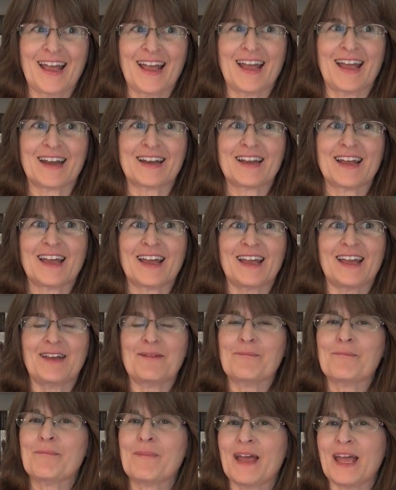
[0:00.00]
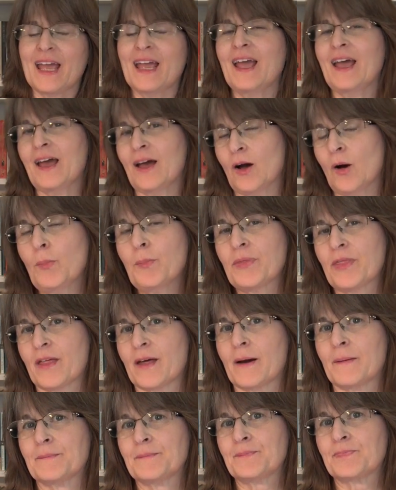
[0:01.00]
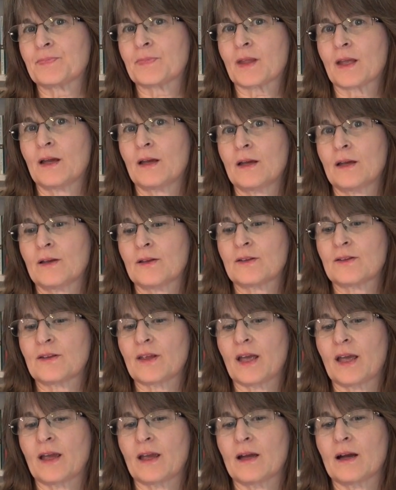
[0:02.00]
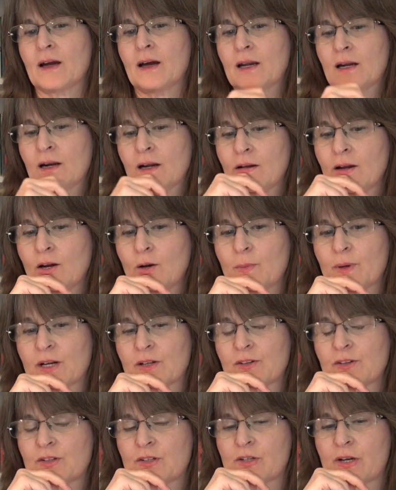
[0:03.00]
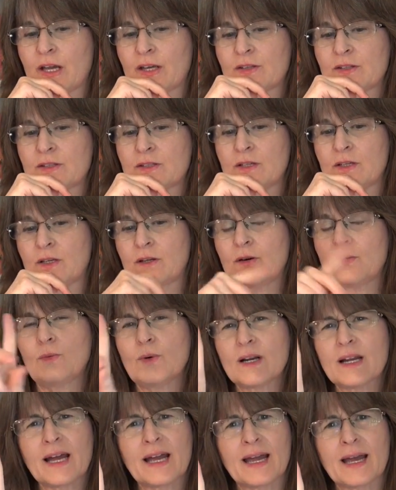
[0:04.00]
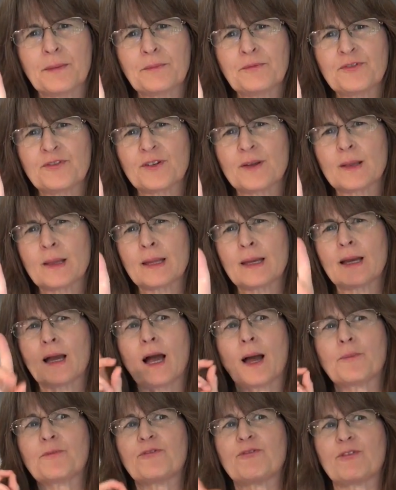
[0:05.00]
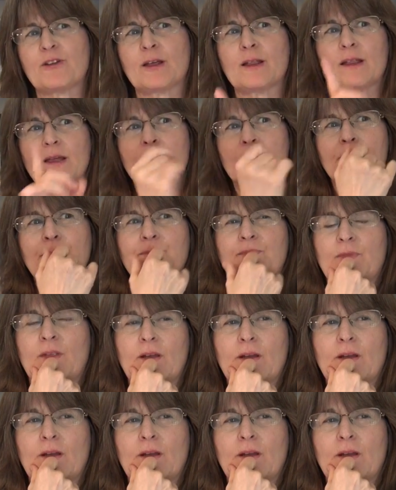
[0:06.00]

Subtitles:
And it may help them say, I don't know about stress. Do you know what I am feeling? I'm feeling